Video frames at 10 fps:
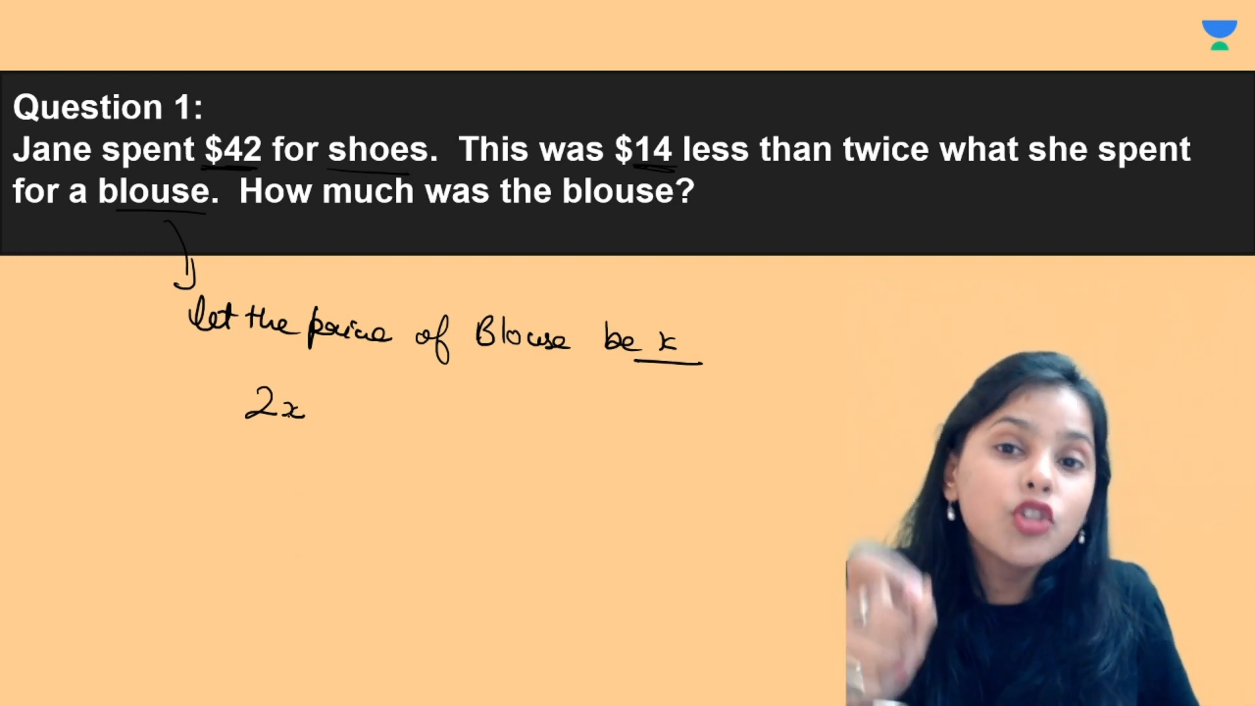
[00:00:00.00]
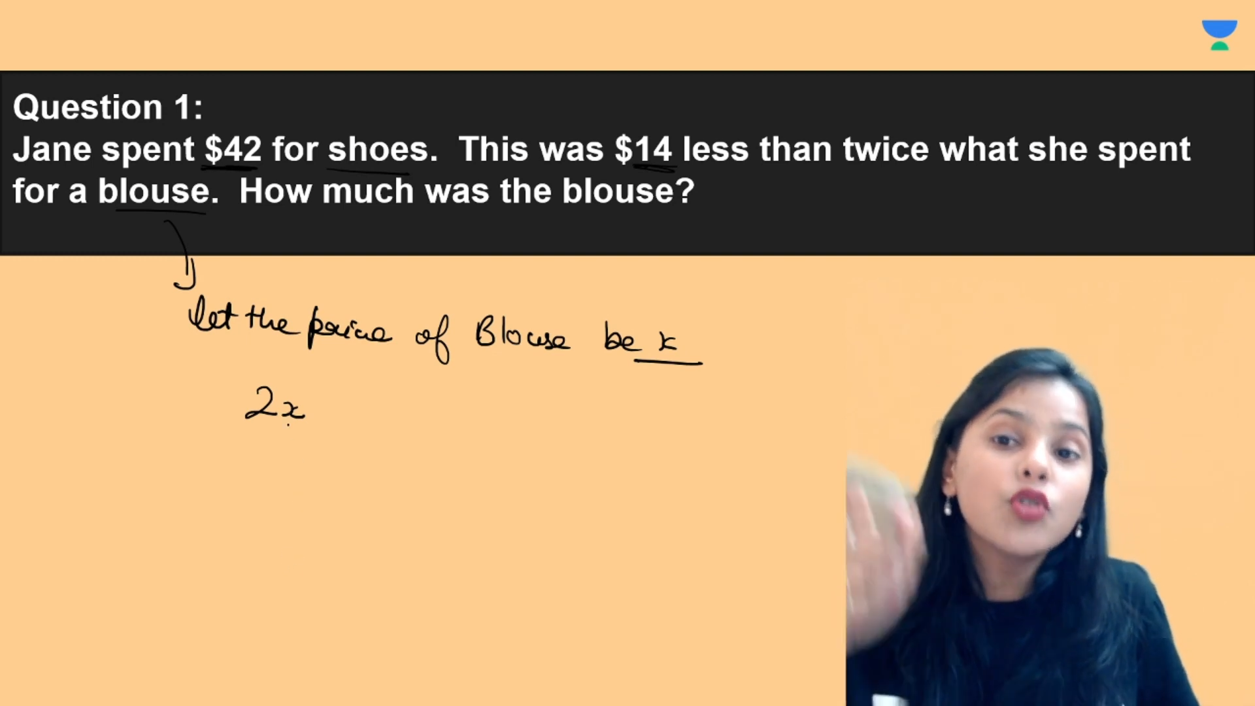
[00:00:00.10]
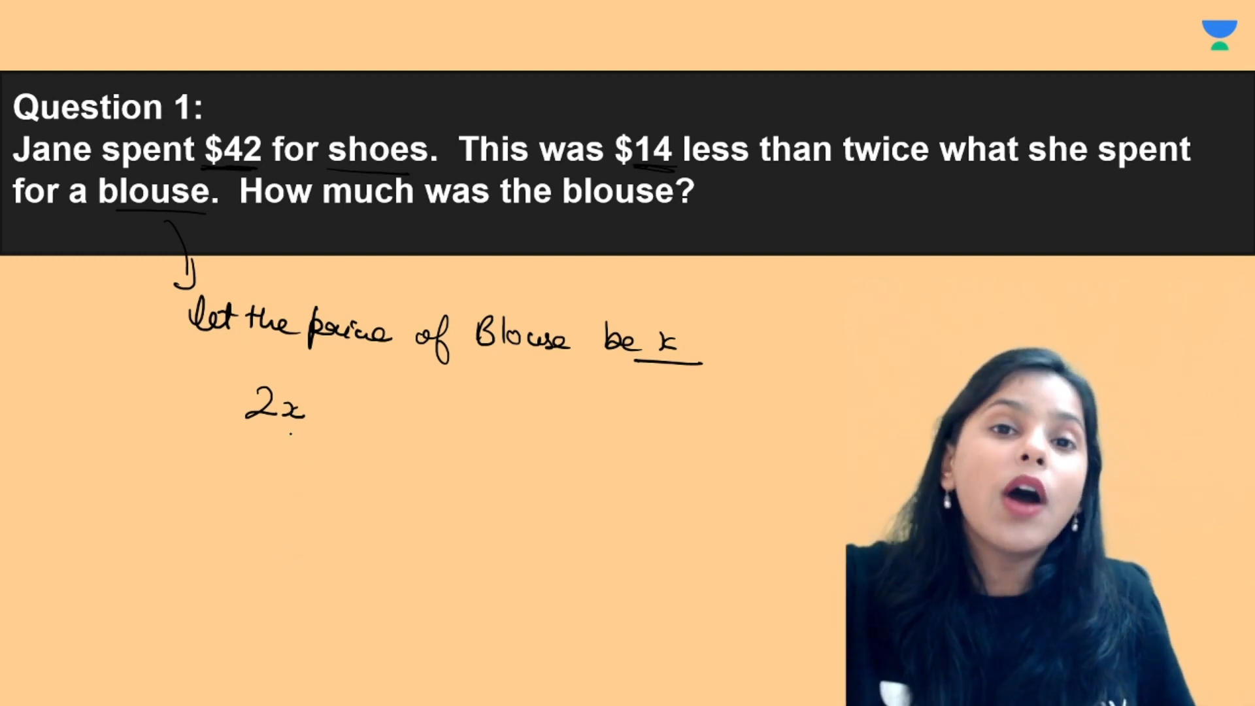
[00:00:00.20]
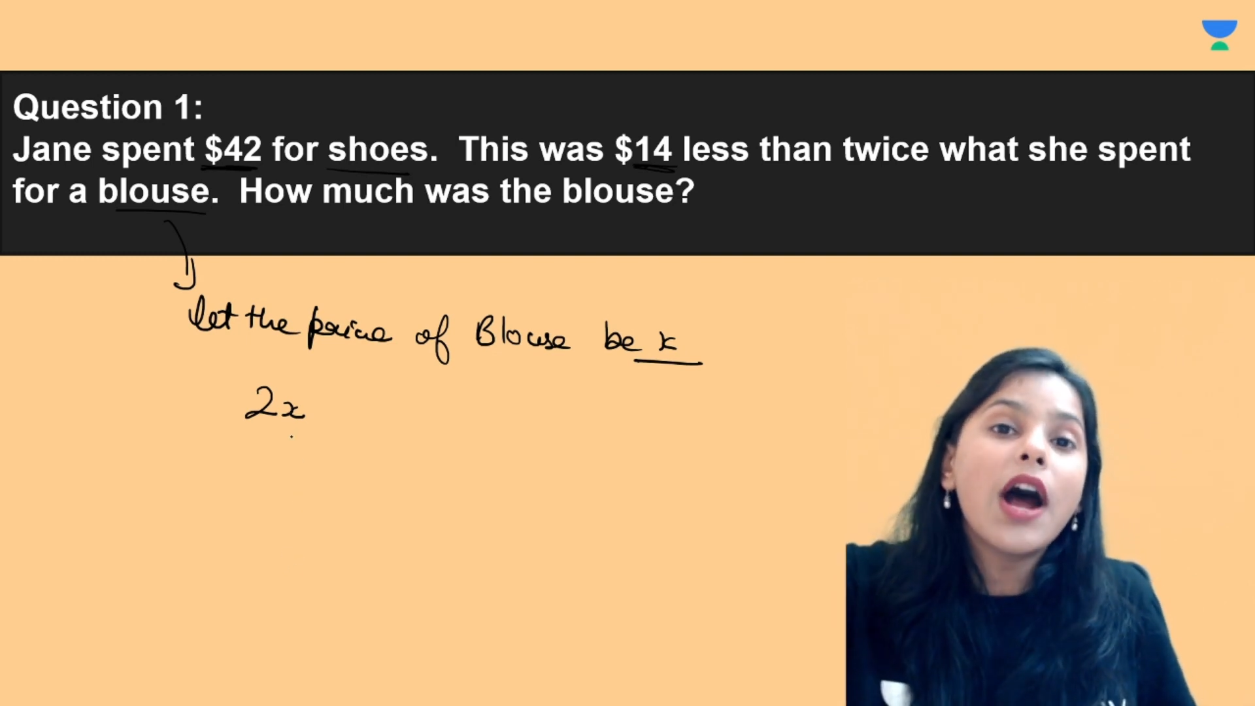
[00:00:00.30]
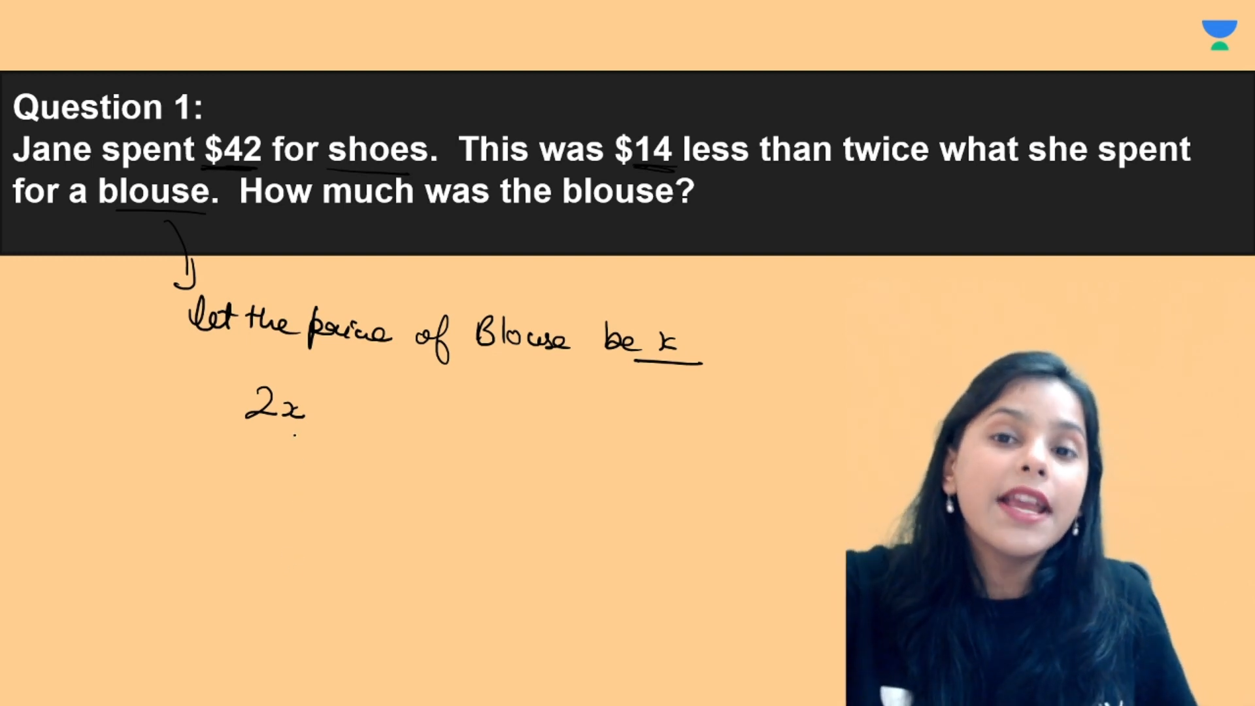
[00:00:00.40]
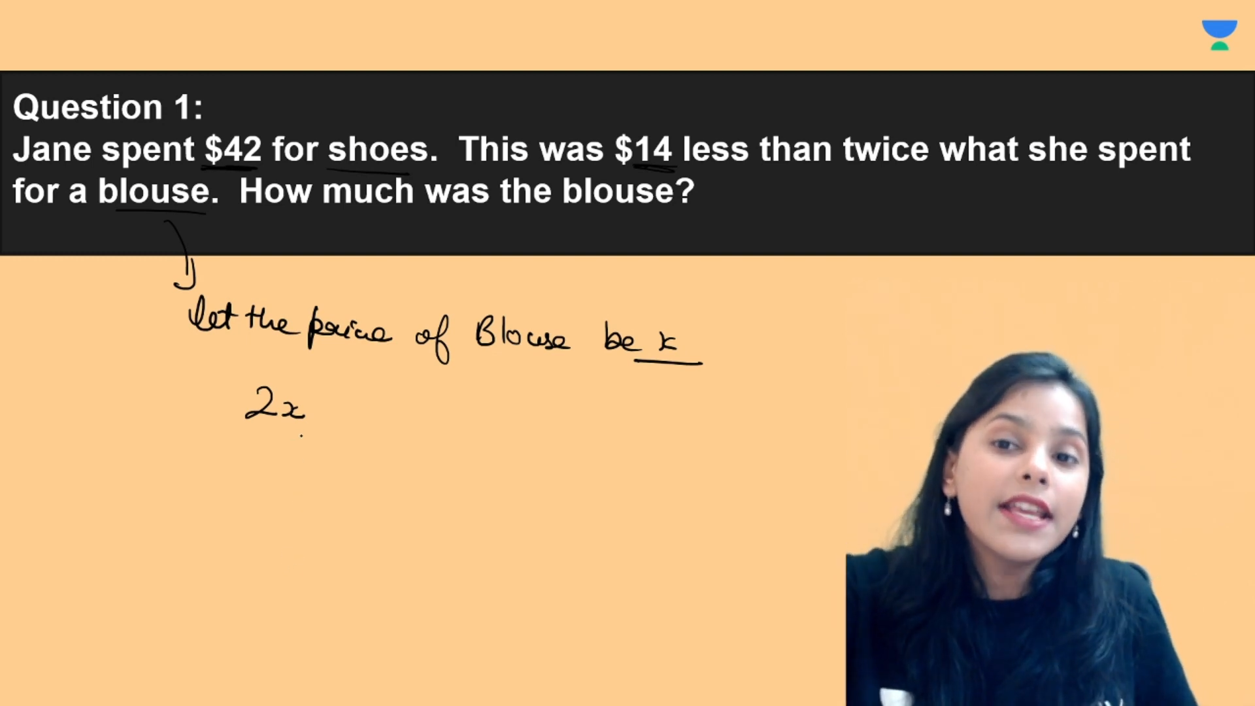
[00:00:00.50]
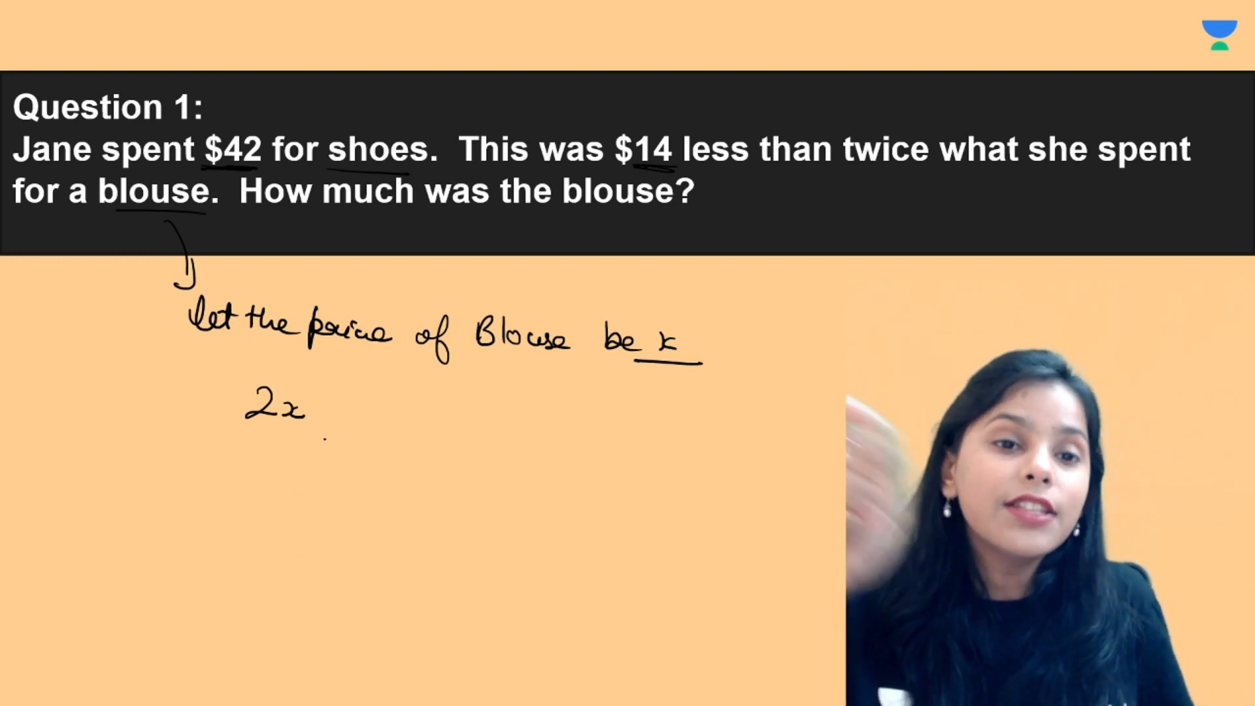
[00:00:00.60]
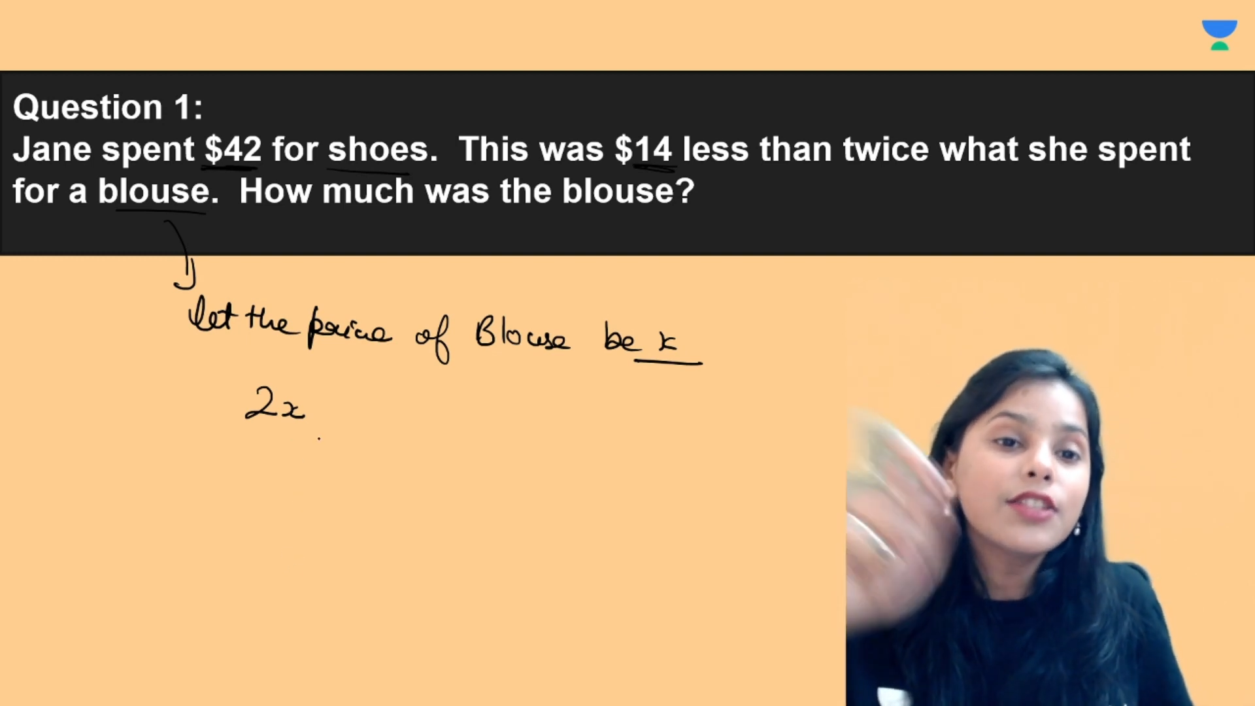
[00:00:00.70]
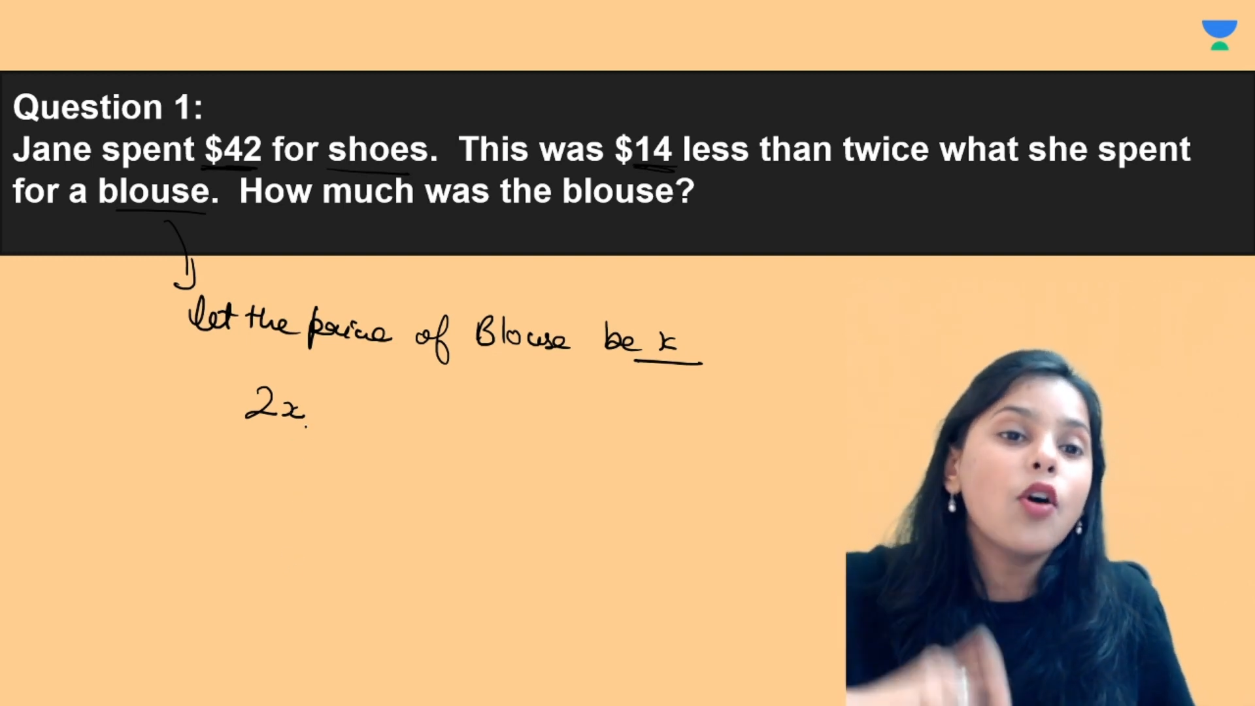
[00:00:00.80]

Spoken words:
twice